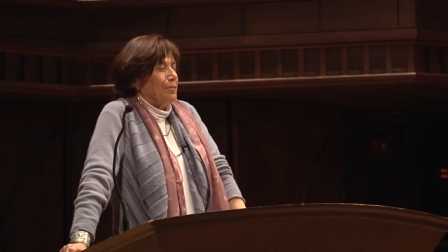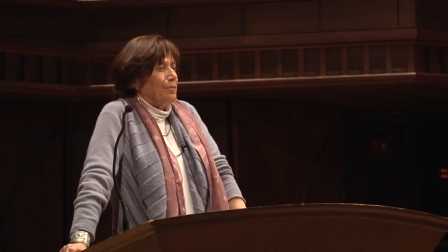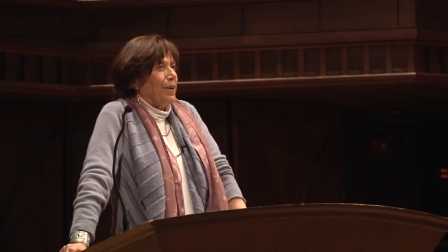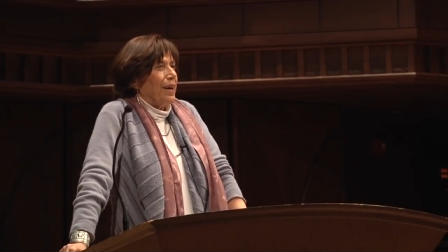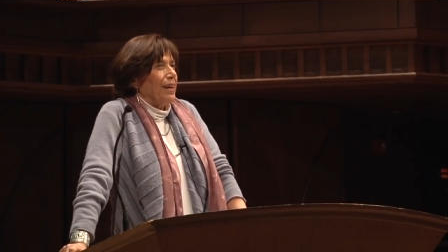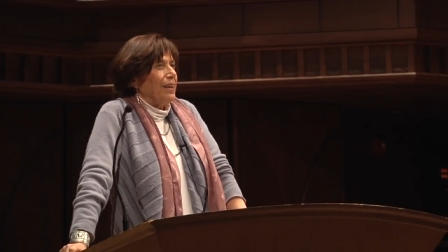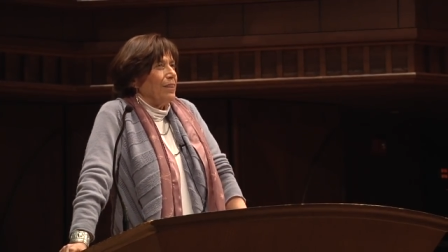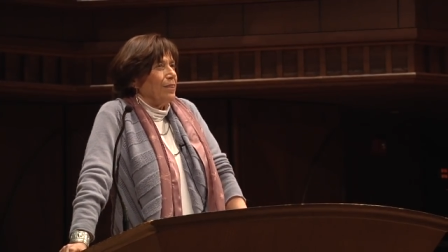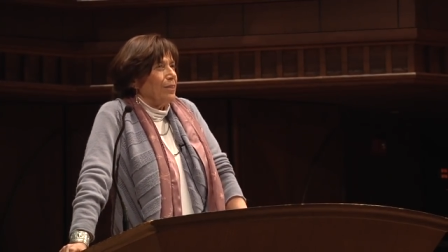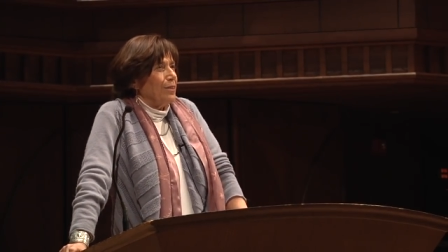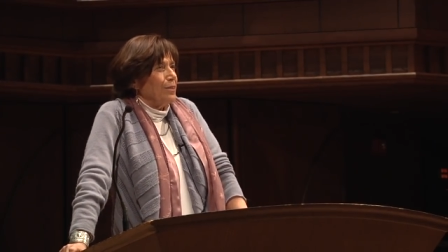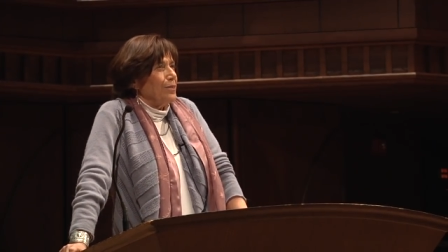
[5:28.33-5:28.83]

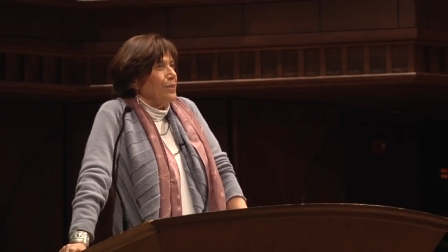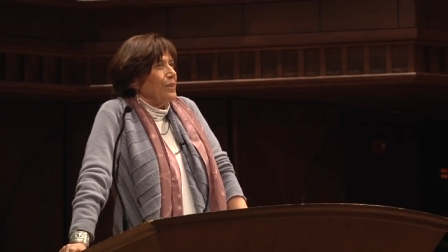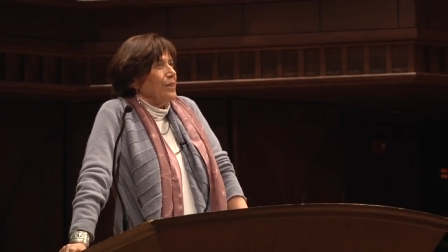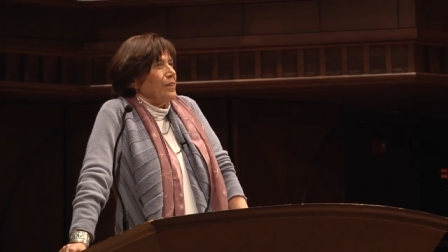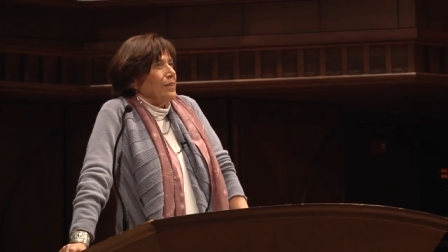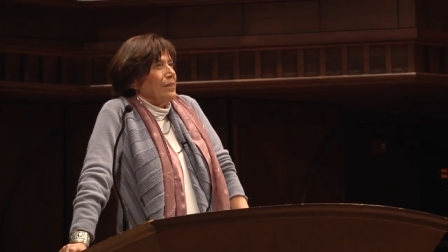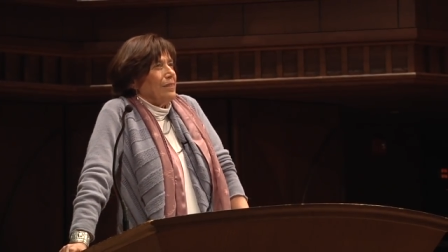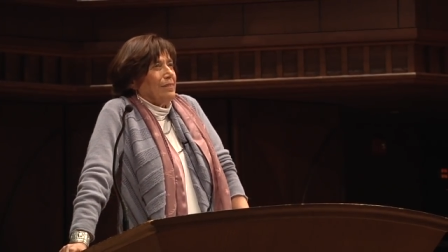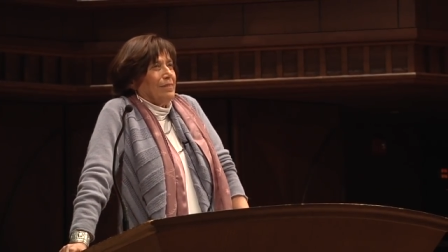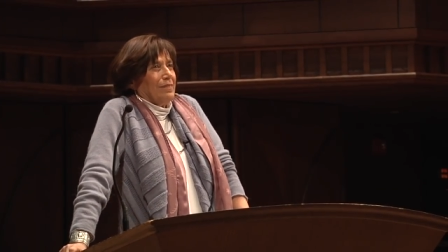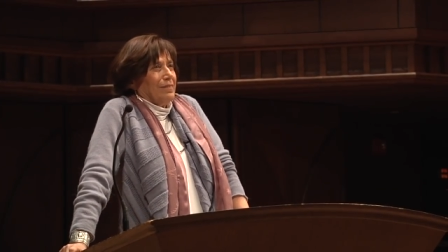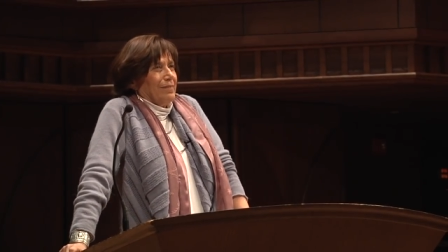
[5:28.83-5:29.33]
my
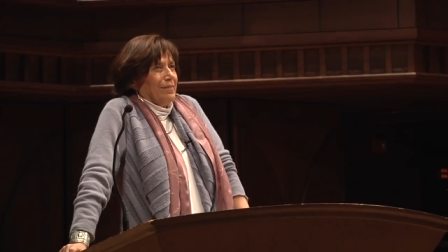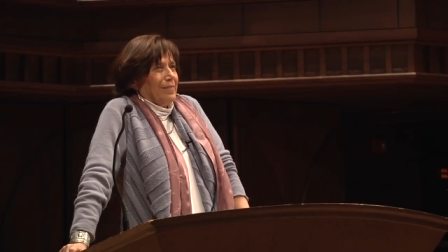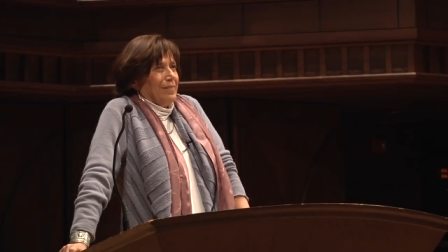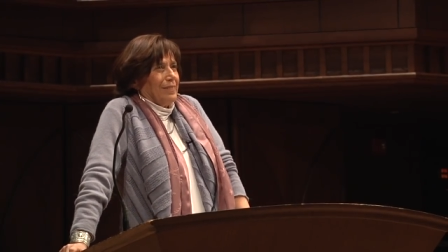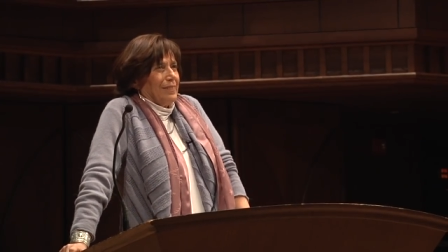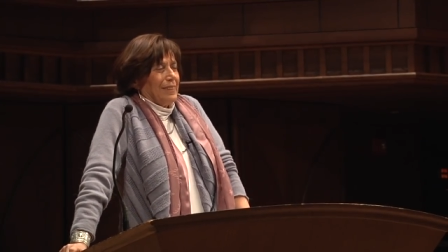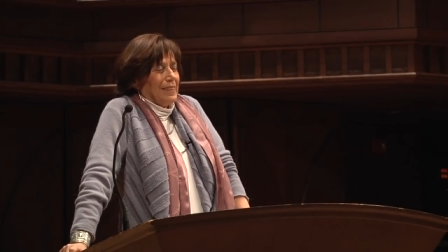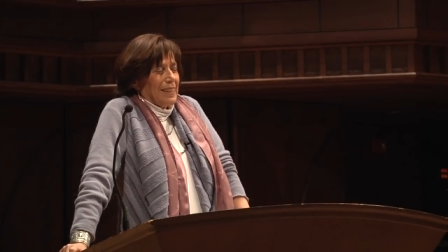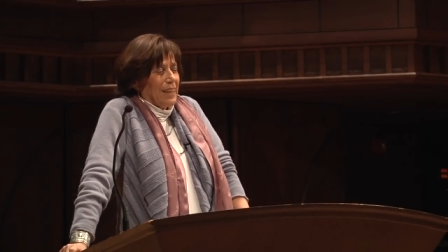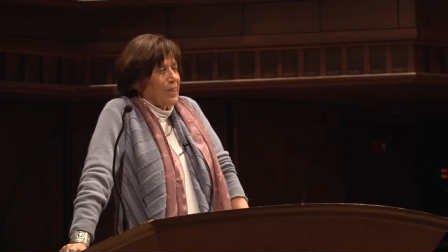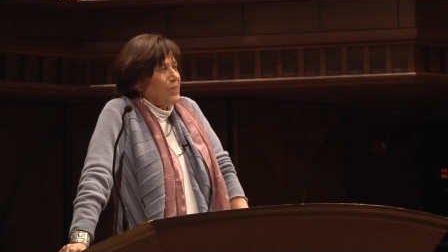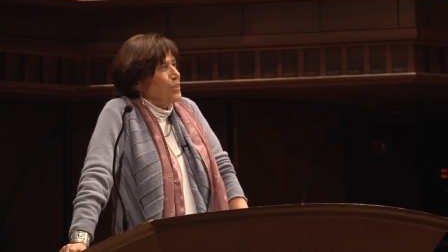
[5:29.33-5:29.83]

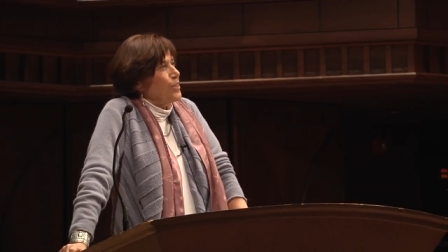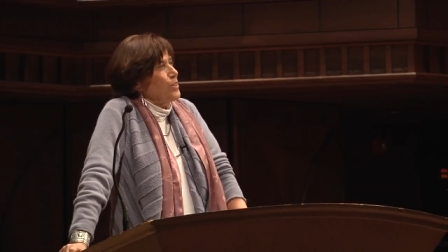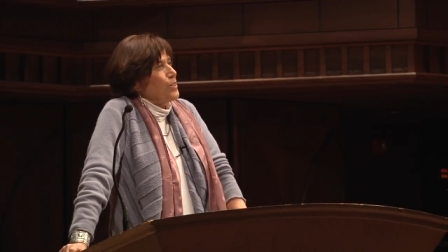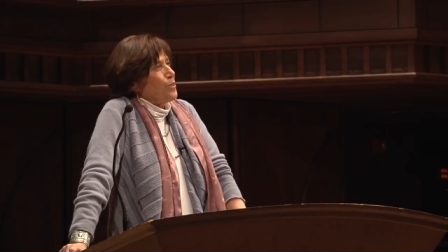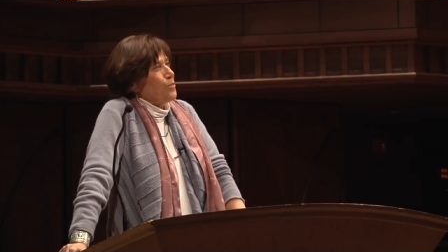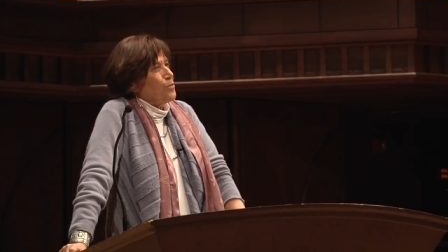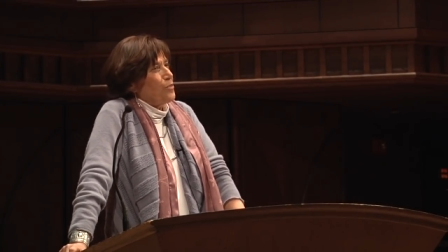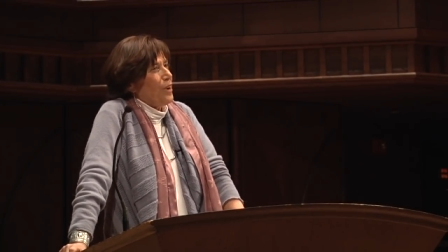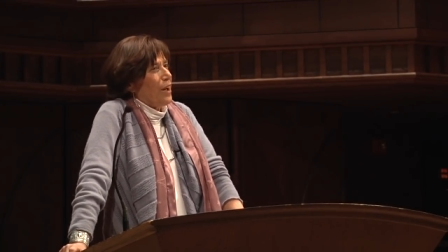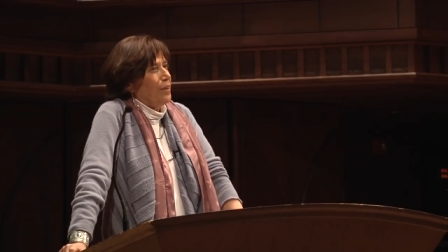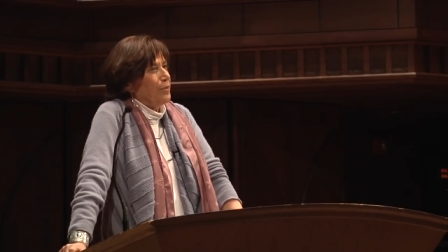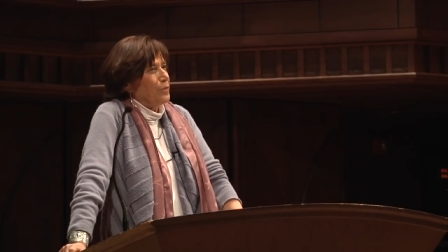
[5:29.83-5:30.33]
36 years
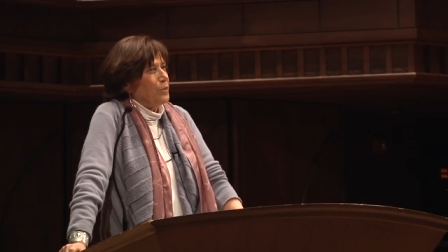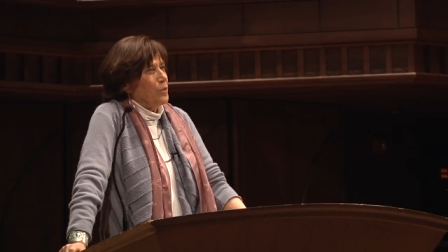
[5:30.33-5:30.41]
of travel